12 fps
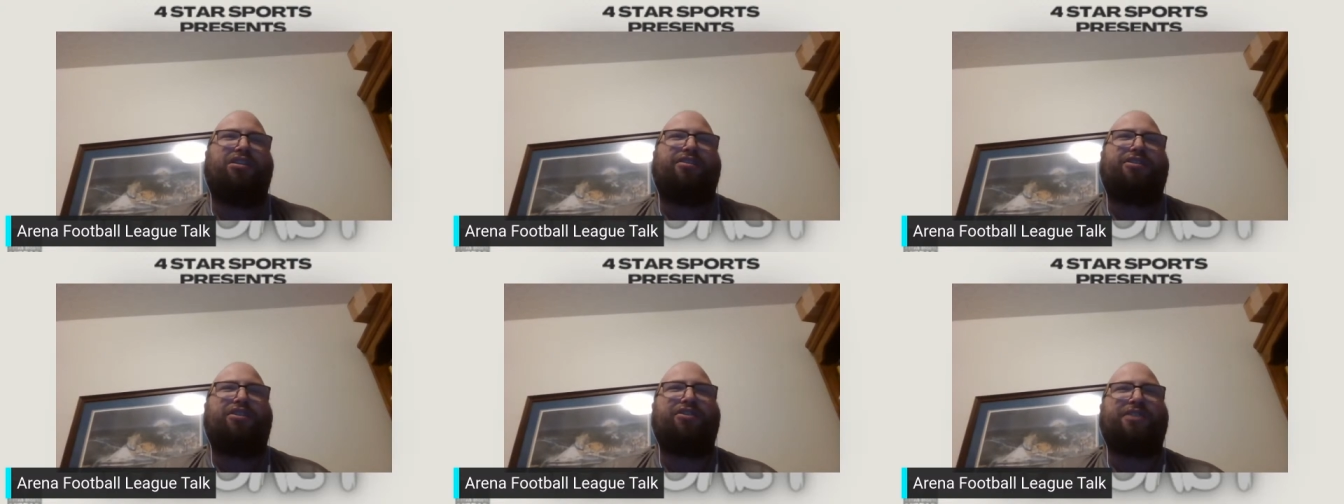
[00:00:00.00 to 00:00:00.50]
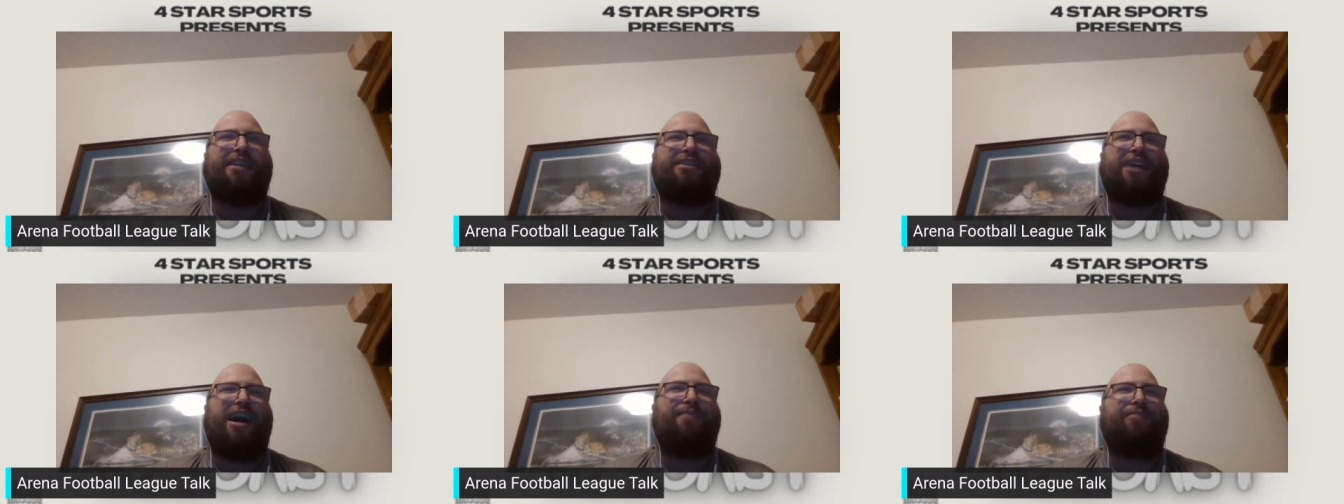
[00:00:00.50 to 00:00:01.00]
it's going to take
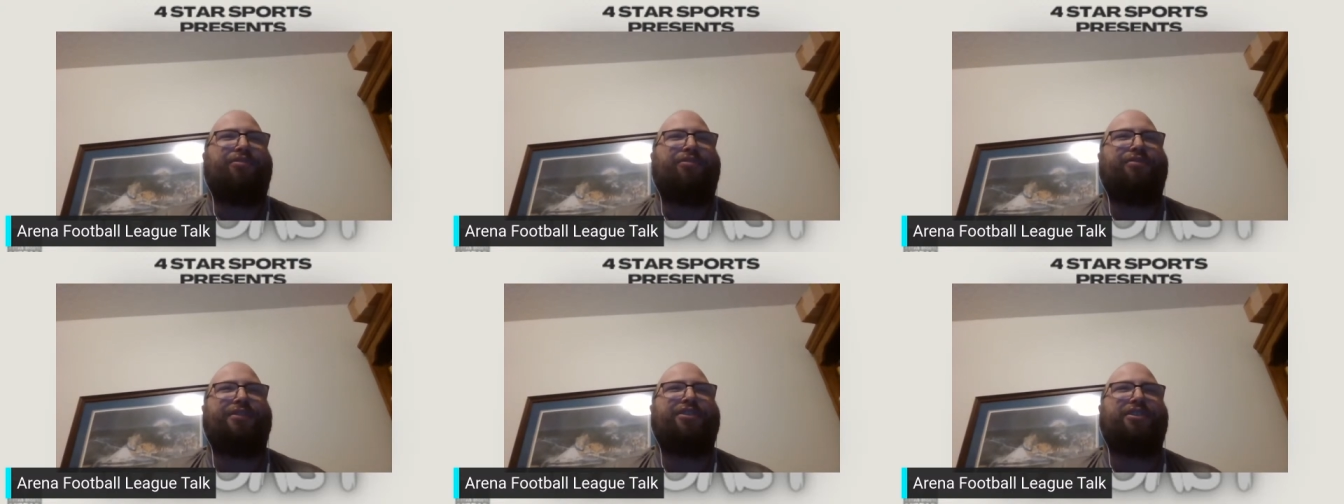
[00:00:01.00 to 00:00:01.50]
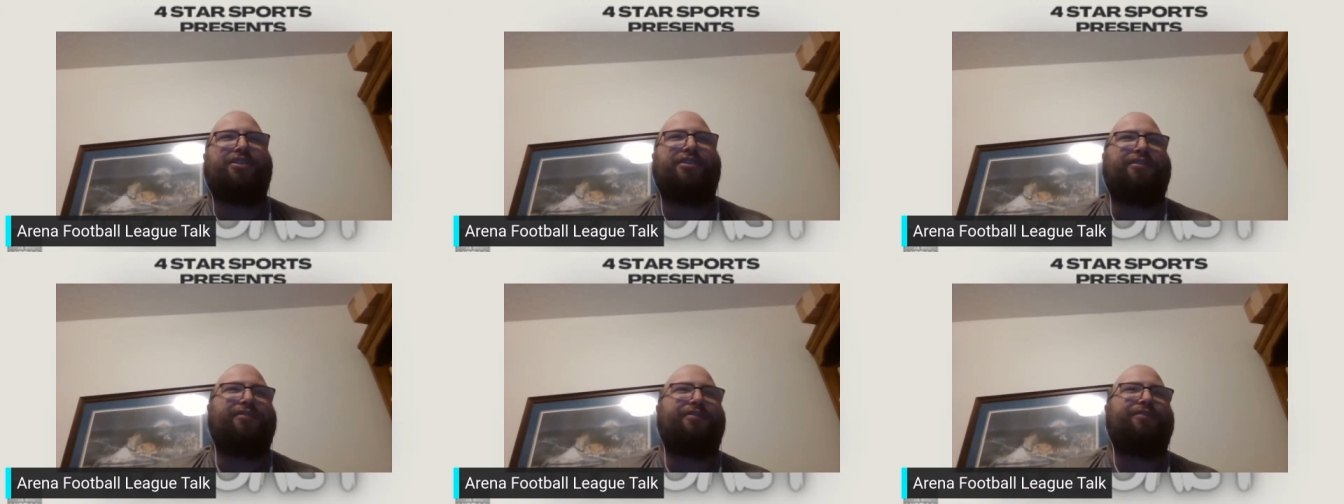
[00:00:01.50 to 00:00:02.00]
time.
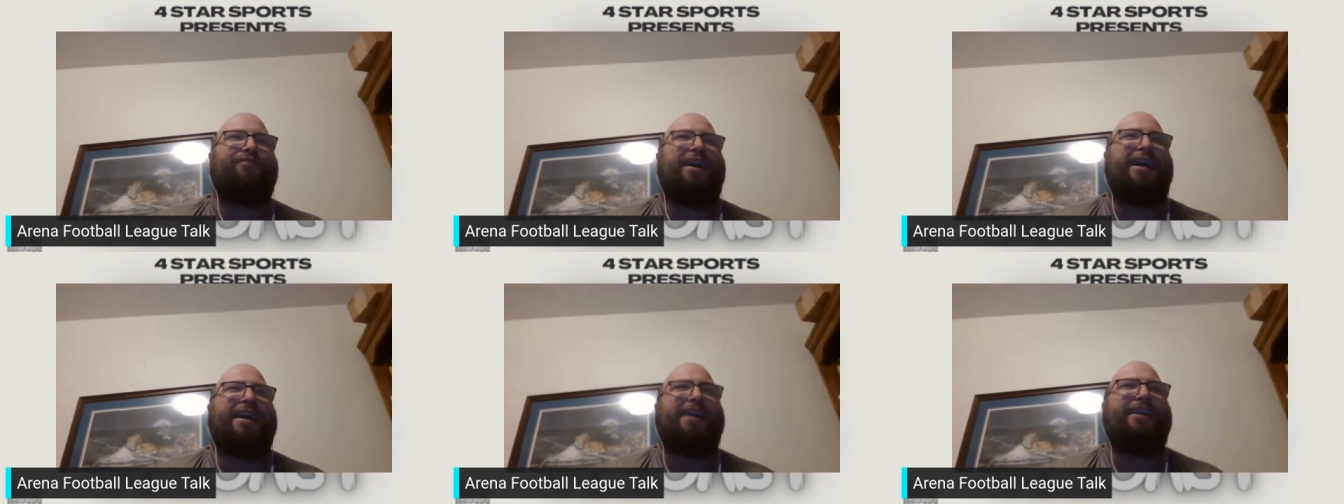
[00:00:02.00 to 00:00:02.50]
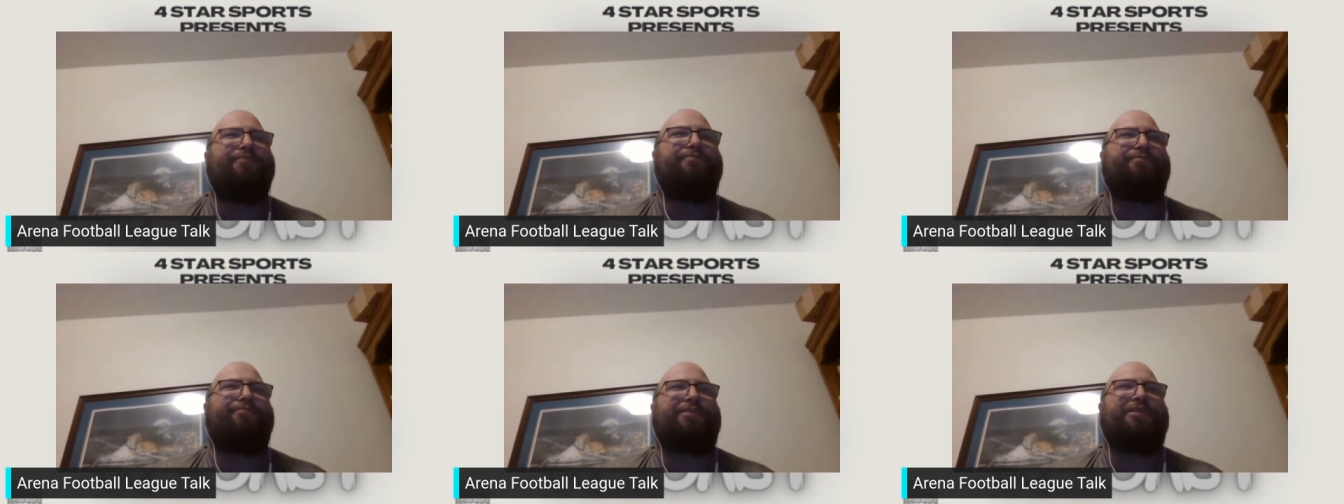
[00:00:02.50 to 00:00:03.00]
I hate it,
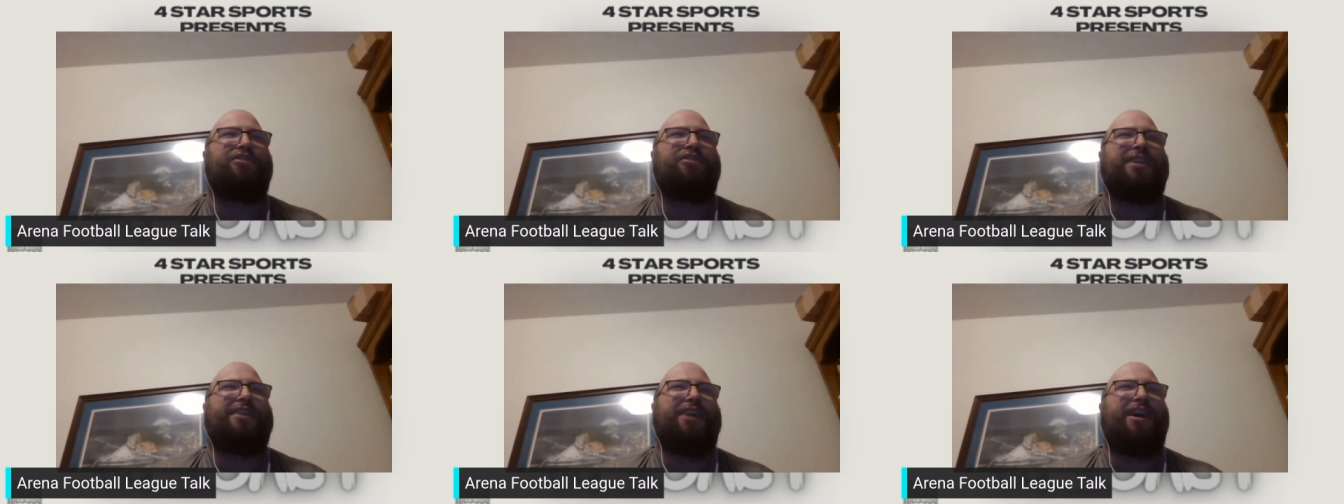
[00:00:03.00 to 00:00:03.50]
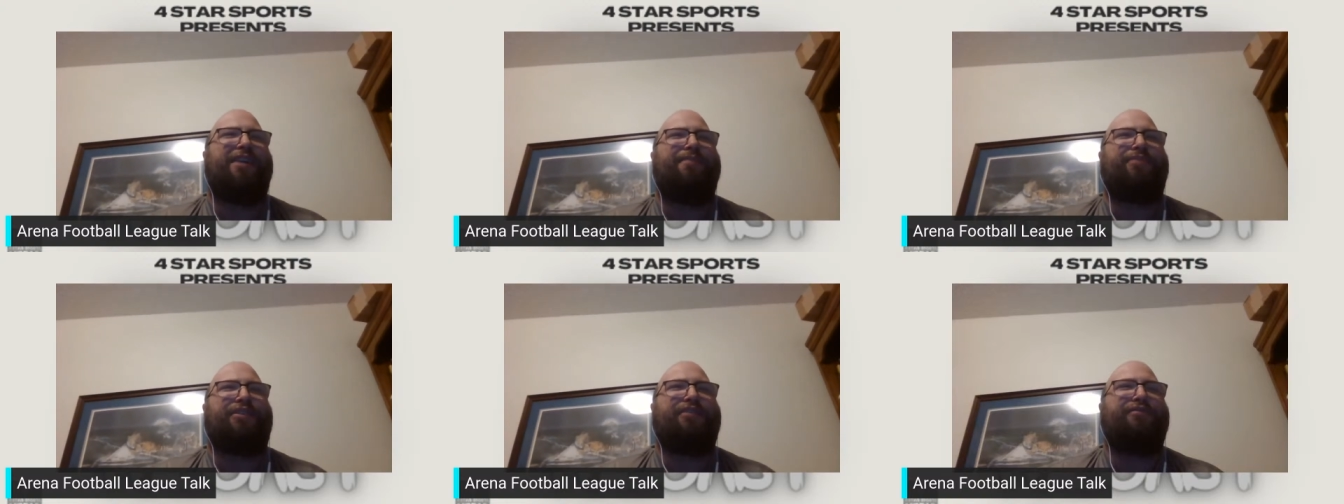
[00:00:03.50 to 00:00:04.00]
but it's going to take
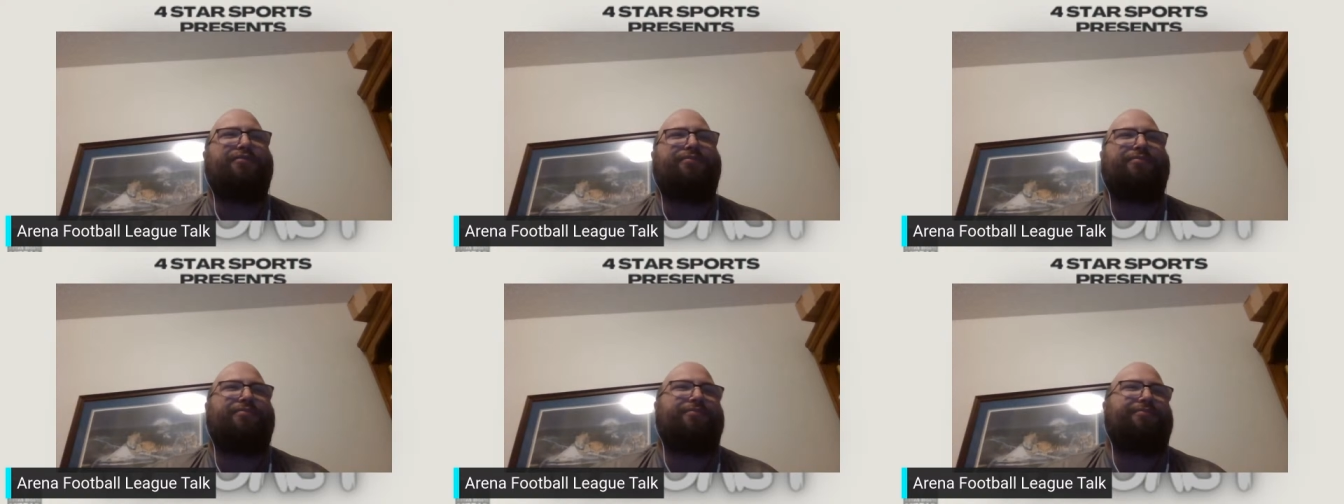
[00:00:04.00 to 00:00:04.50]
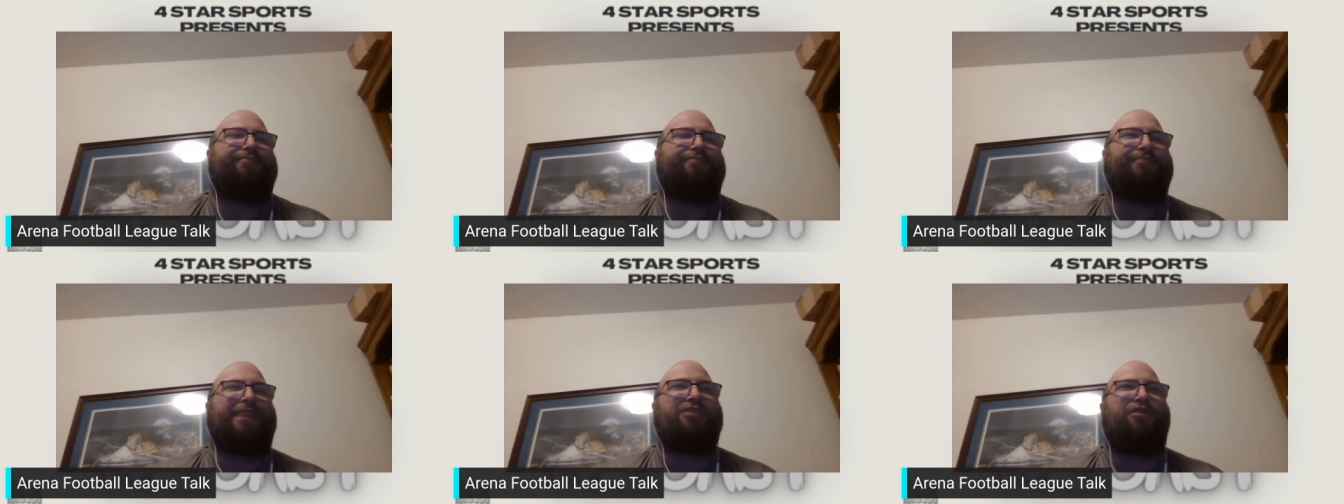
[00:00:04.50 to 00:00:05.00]
time. But
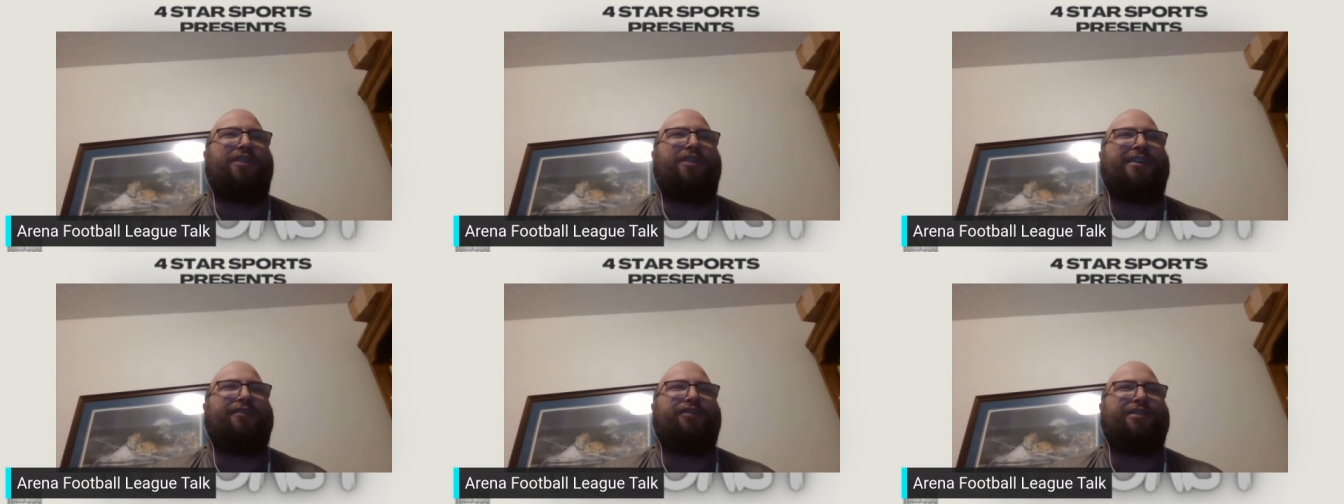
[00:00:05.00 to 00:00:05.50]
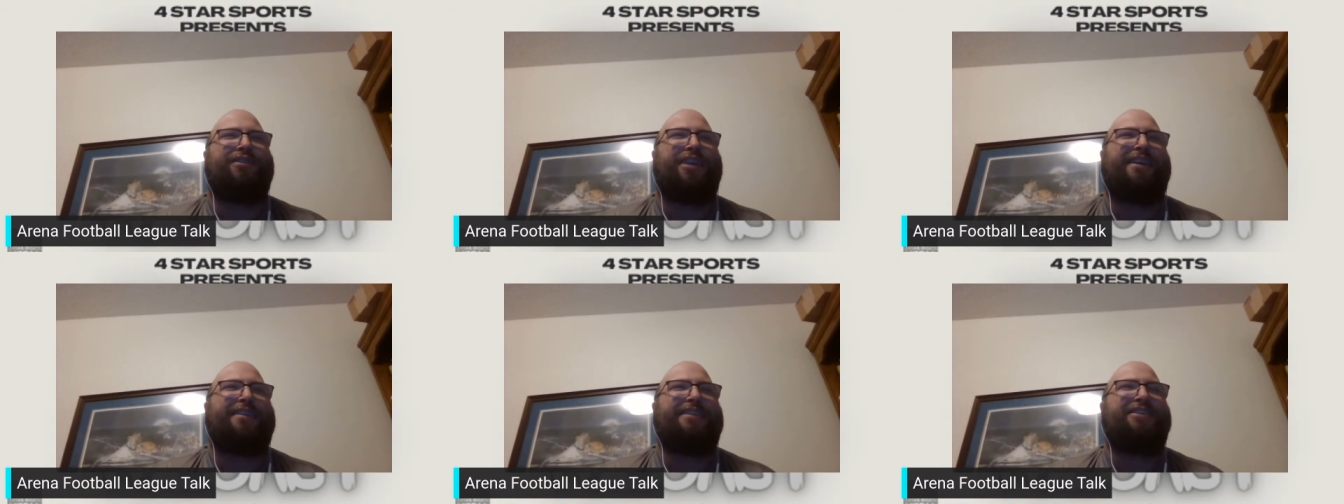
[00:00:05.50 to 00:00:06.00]
That's all I can really say.
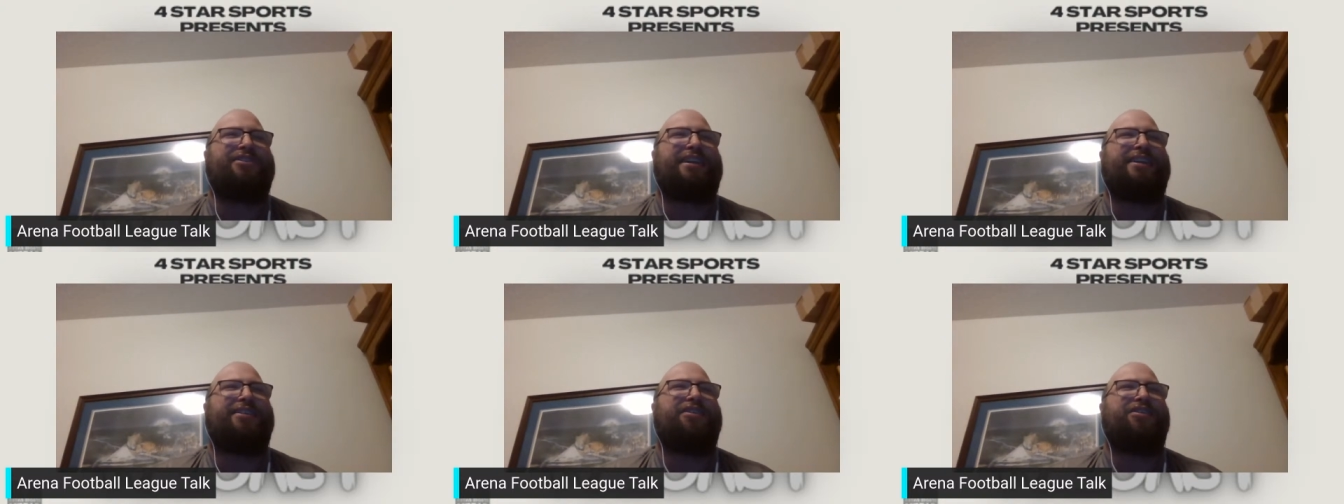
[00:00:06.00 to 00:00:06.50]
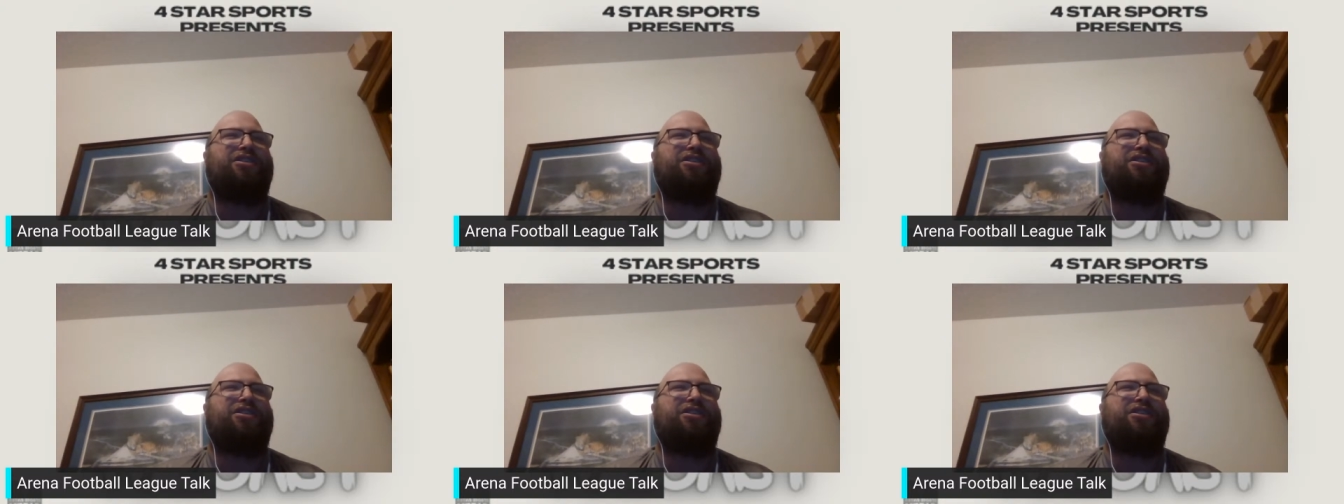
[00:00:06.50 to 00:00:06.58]
I just think,